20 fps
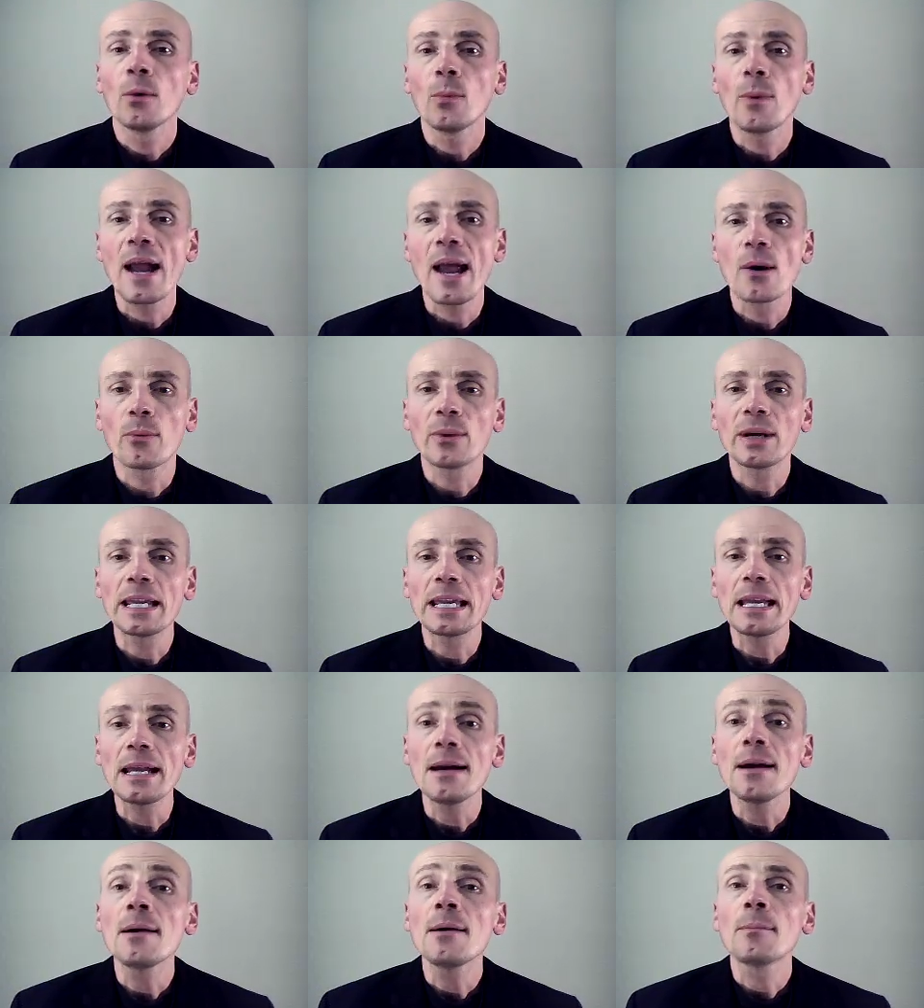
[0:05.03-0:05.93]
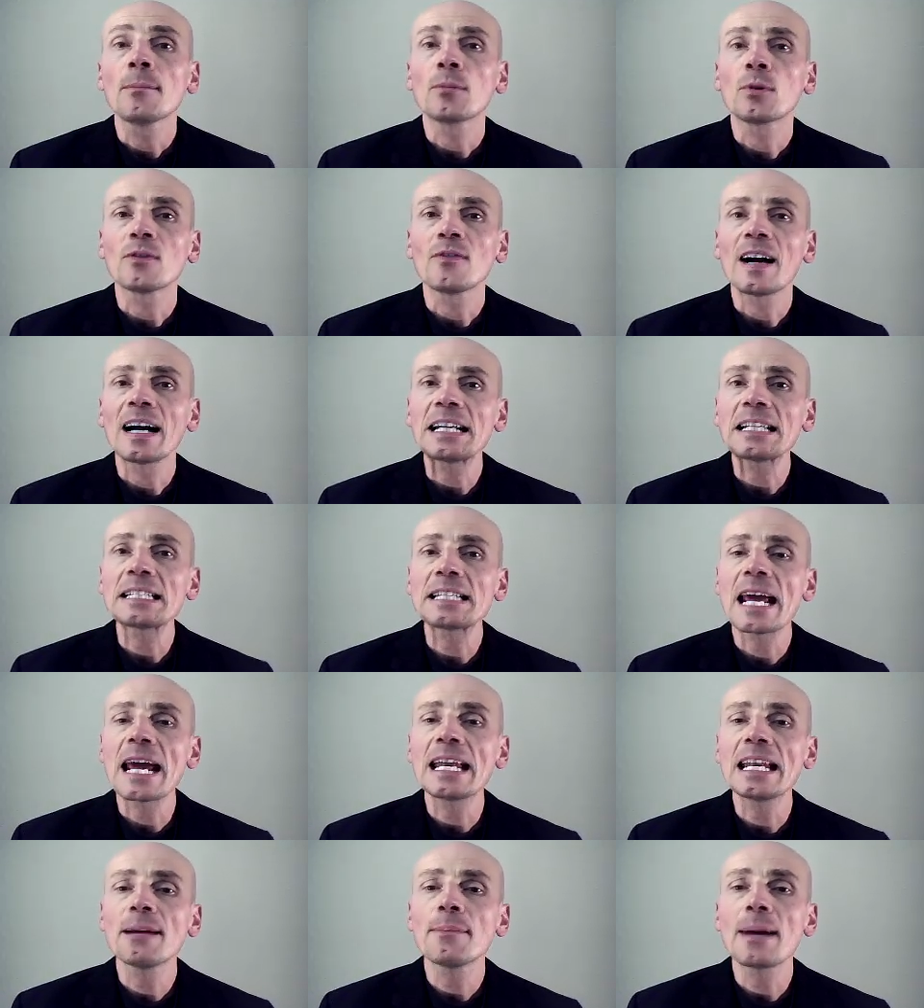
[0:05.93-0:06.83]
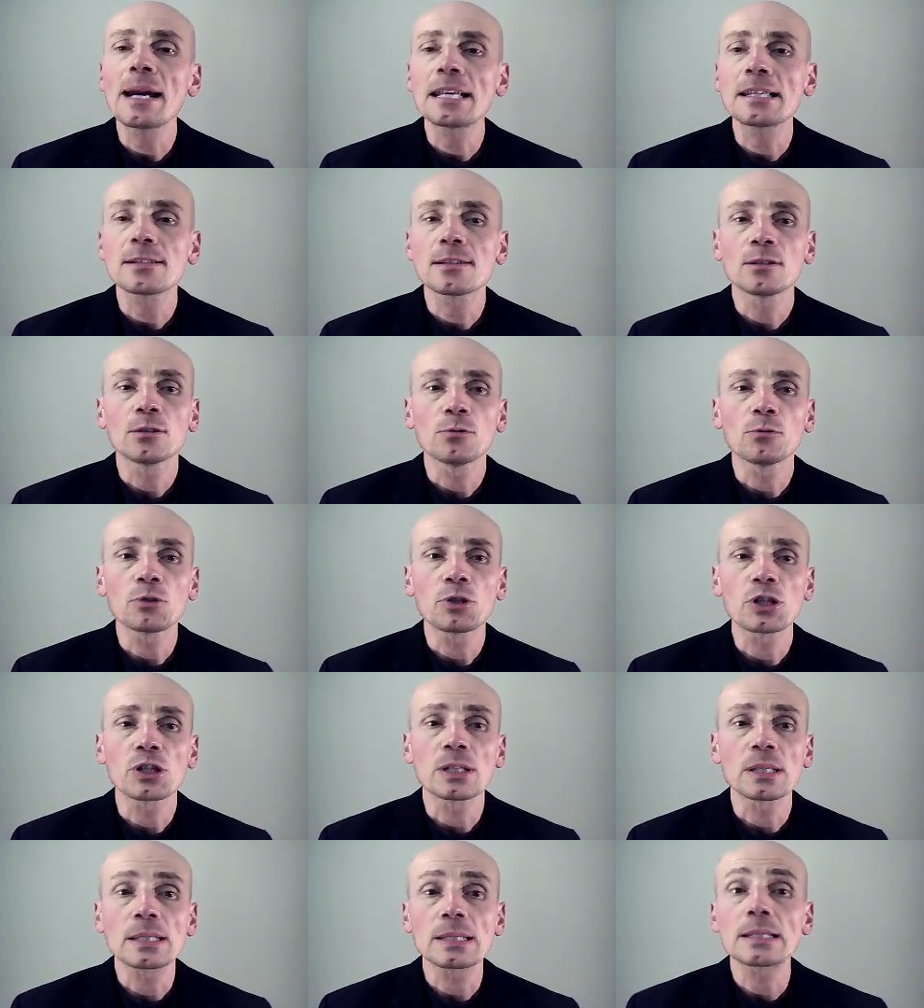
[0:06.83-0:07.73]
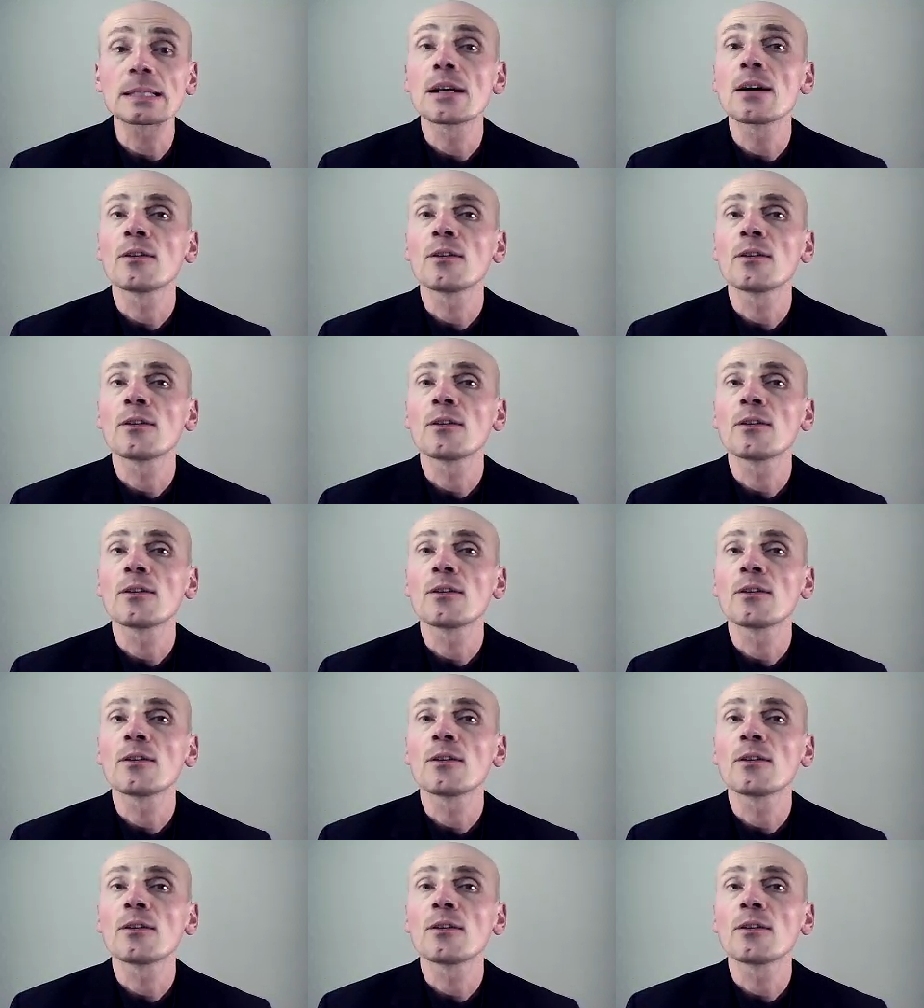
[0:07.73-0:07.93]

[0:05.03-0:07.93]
where we provide tailor-made solutions